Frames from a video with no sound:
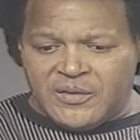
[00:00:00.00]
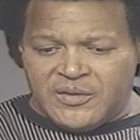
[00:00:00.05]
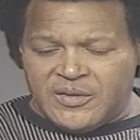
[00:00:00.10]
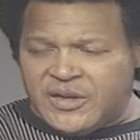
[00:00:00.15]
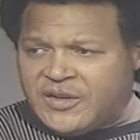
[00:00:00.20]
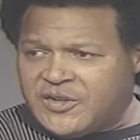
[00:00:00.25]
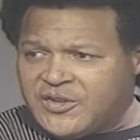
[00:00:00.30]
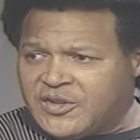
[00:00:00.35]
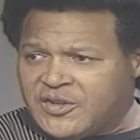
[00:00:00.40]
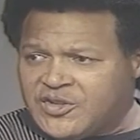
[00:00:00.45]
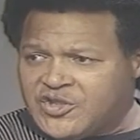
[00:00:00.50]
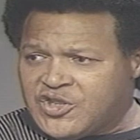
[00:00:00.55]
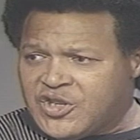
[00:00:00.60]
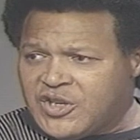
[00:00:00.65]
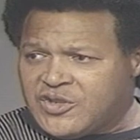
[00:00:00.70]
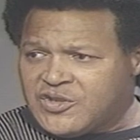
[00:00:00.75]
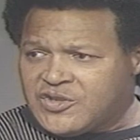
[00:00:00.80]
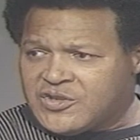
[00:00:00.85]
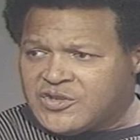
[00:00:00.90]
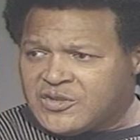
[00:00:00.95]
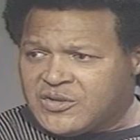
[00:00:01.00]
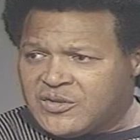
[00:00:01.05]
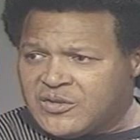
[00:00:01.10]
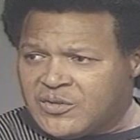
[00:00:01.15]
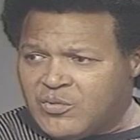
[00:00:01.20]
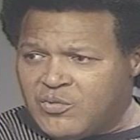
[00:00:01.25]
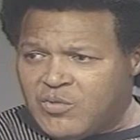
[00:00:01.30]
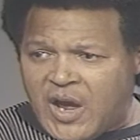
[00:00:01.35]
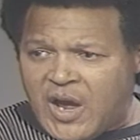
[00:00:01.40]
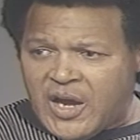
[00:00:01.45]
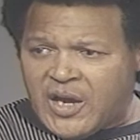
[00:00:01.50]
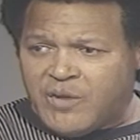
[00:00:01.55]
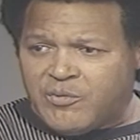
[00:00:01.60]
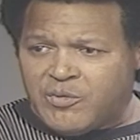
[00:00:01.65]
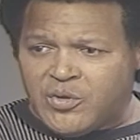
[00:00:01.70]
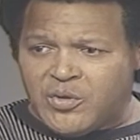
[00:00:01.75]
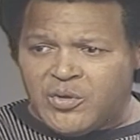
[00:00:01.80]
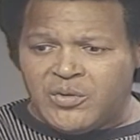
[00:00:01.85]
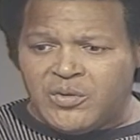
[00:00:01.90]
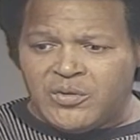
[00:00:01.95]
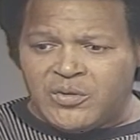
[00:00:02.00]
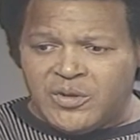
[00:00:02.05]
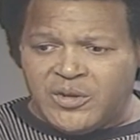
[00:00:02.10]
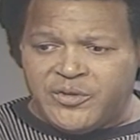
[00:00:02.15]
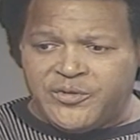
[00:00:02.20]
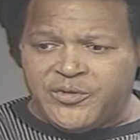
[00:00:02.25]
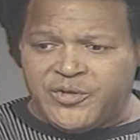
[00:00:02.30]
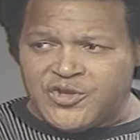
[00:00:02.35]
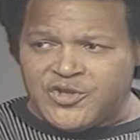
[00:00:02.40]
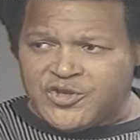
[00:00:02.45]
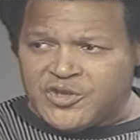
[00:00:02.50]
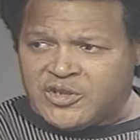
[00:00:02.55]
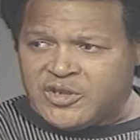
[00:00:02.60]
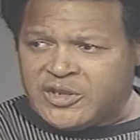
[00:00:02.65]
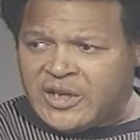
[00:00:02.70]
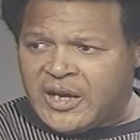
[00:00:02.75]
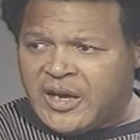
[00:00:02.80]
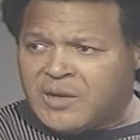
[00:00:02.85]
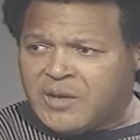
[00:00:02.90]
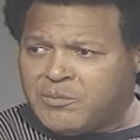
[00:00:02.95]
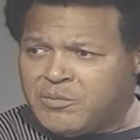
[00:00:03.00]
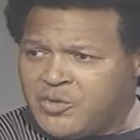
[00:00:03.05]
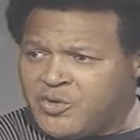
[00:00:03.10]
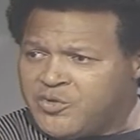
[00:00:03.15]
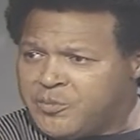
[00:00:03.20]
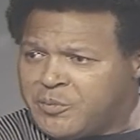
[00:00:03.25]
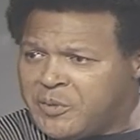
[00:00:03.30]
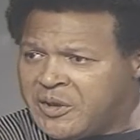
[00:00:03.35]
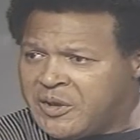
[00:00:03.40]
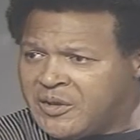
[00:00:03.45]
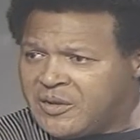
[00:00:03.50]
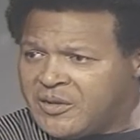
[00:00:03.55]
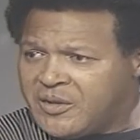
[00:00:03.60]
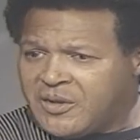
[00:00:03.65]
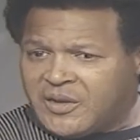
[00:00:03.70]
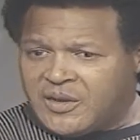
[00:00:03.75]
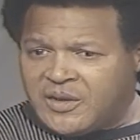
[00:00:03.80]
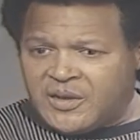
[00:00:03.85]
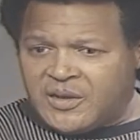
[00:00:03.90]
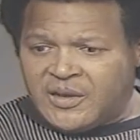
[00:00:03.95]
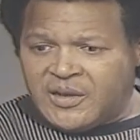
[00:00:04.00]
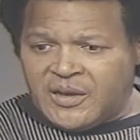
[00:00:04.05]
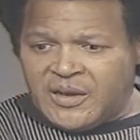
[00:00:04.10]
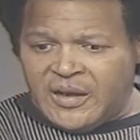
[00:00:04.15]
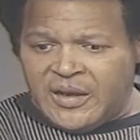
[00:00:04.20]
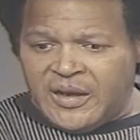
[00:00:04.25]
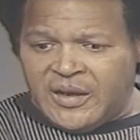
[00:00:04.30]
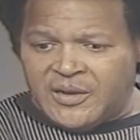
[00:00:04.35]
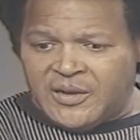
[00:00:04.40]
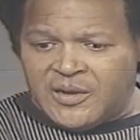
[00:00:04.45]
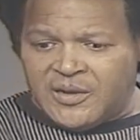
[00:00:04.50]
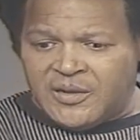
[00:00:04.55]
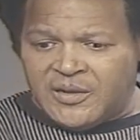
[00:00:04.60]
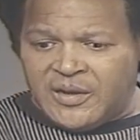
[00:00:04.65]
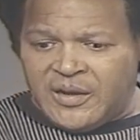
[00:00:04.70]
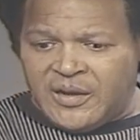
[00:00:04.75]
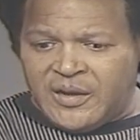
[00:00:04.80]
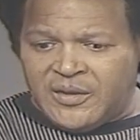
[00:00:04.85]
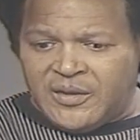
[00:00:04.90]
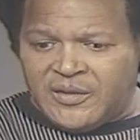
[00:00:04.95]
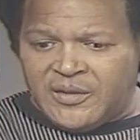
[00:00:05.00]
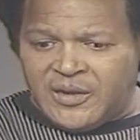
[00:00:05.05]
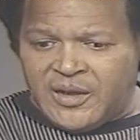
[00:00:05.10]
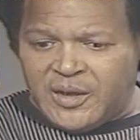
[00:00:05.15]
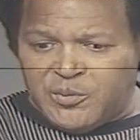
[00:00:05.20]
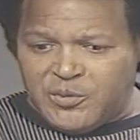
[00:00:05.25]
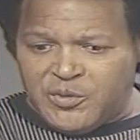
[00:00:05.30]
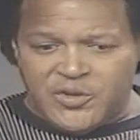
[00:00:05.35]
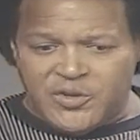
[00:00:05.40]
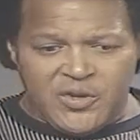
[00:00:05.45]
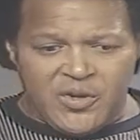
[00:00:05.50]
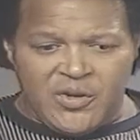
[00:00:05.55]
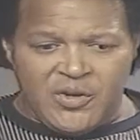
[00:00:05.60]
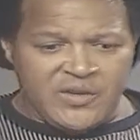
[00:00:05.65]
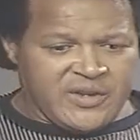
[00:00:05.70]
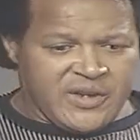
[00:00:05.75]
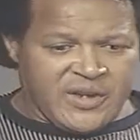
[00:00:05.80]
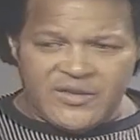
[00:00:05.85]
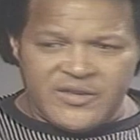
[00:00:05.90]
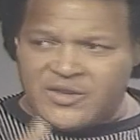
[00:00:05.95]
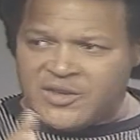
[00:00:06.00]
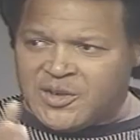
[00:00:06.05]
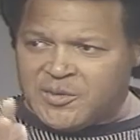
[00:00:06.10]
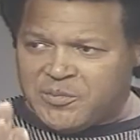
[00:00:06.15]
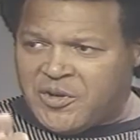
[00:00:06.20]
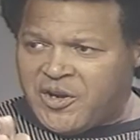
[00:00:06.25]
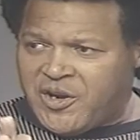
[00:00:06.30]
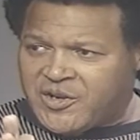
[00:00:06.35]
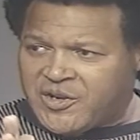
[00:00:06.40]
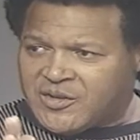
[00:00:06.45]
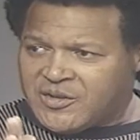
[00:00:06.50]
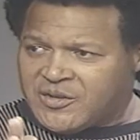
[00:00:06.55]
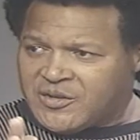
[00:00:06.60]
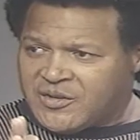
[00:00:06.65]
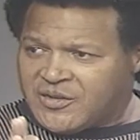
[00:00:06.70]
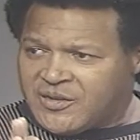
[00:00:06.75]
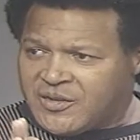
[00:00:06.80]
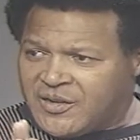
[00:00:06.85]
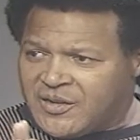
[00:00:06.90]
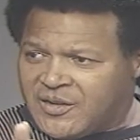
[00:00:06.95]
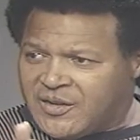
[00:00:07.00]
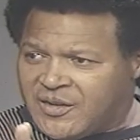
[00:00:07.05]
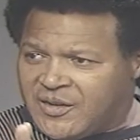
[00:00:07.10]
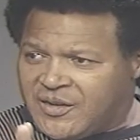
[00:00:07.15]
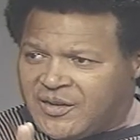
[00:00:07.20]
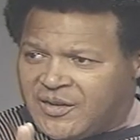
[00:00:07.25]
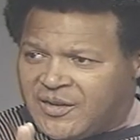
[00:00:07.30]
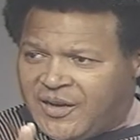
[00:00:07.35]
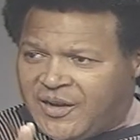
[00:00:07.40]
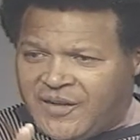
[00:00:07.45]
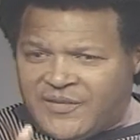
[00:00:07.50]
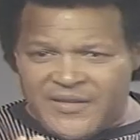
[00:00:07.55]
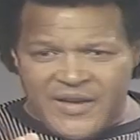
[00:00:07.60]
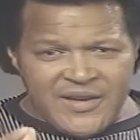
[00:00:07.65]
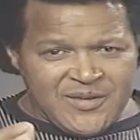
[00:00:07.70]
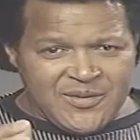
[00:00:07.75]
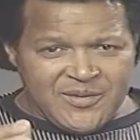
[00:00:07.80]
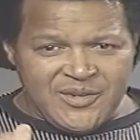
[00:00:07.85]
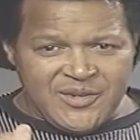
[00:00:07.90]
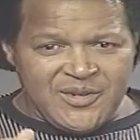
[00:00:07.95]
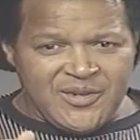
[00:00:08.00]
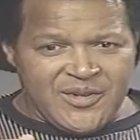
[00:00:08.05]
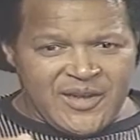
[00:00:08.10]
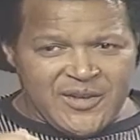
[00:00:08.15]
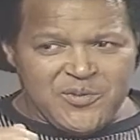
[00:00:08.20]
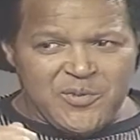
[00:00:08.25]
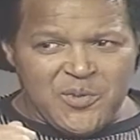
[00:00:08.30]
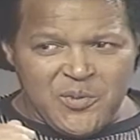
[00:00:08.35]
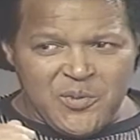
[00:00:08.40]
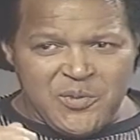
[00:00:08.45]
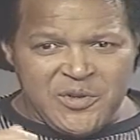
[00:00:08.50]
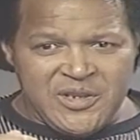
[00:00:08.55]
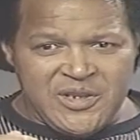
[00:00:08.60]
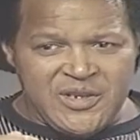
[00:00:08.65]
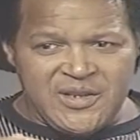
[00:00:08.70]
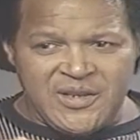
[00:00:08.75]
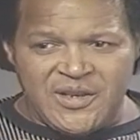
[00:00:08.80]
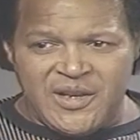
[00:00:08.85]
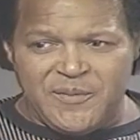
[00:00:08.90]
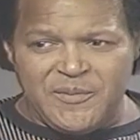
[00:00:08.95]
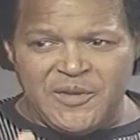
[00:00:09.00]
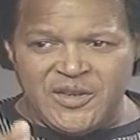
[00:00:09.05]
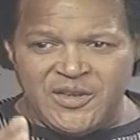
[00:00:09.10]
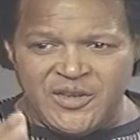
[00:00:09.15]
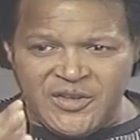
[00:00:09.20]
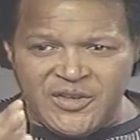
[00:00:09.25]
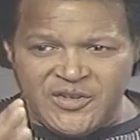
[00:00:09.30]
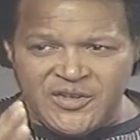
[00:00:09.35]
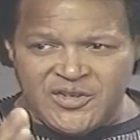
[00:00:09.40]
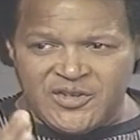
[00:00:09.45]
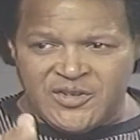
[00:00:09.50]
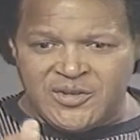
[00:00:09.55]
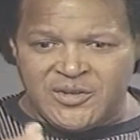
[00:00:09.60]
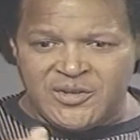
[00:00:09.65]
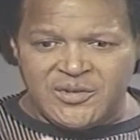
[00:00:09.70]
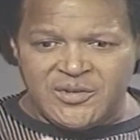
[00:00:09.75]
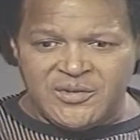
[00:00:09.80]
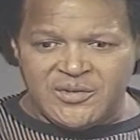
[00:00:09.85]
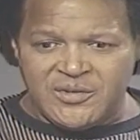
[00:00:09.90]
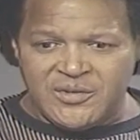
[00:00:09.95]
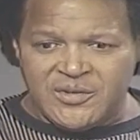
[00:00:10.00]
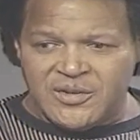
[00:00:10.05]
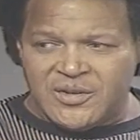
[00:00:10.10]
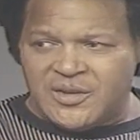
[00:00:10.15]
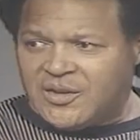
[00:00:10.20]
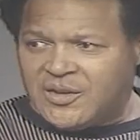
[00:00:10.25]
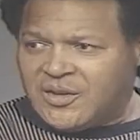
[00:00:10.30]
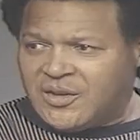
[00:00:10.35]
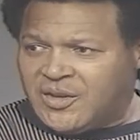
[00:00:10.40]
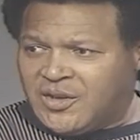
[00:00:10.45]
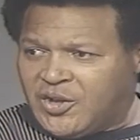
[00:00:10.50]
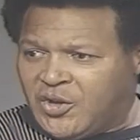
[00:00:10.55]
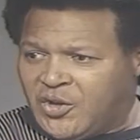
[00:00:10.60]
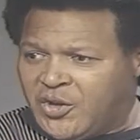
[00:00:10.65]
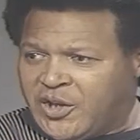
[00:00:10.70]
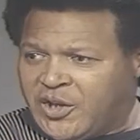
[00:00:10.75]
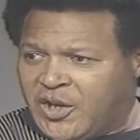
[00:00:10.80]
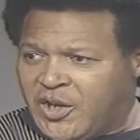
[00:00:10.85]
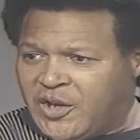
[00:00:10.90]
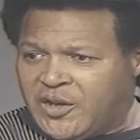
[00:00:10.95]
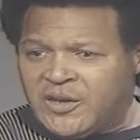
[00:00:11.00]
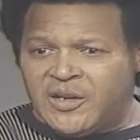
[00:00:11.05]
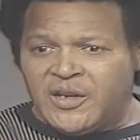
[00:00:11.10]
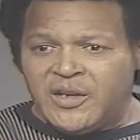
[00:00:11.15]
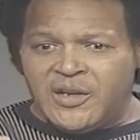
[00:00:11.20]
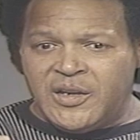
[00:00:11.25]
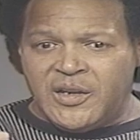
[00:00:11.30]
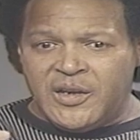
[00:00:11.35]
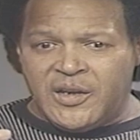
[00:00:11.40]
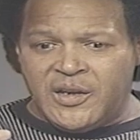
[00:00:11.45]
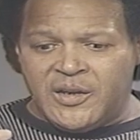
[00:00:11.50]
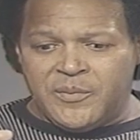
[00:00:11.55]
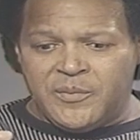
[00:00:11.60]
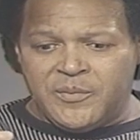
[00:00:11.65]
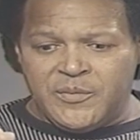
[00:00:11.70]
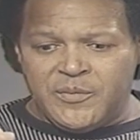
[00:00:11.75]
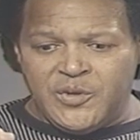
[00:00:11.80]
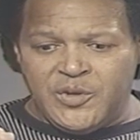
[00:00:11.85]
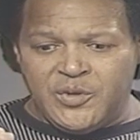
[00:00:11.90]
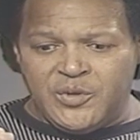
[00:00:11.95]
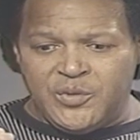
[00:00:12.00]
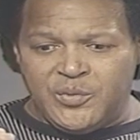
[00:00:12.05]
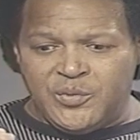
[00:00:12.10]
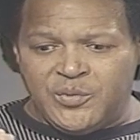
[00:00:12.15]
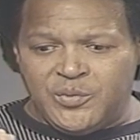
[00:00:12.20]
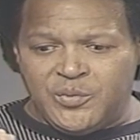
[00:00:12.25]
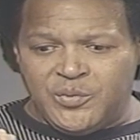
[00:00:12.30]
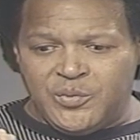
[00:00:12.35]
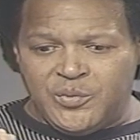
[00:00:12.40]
dancing changed. Rock and roll officially got a movement, and it was called Dancing Apart, and that's what we did. I mean, it's still going on. You